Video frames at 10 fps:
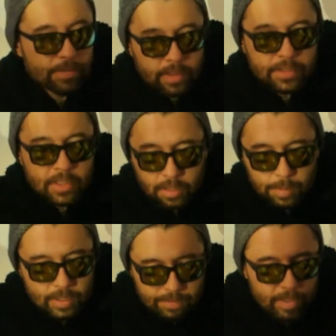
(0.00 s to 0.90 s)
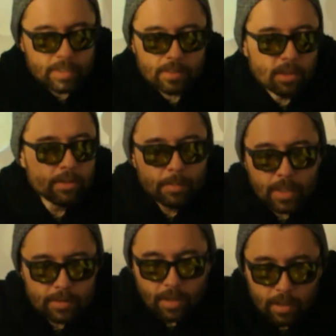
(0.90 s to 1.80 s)
first you're gonna put your fingers all over my
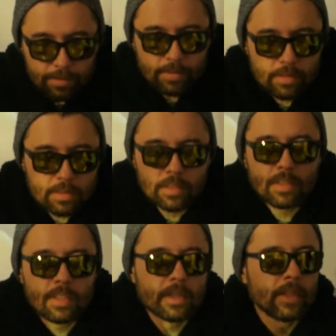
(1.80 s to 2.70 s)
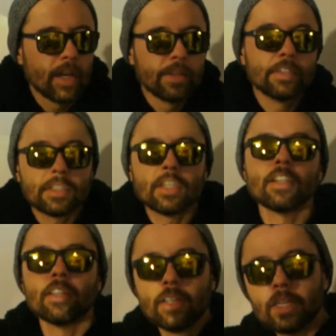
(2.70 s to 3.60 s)
stuff, and then you're
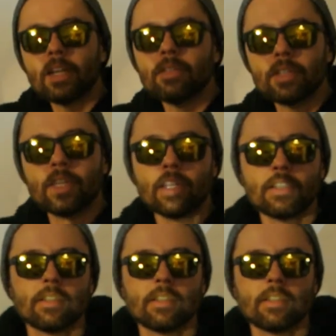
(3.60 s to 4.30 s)
gonna lick everything.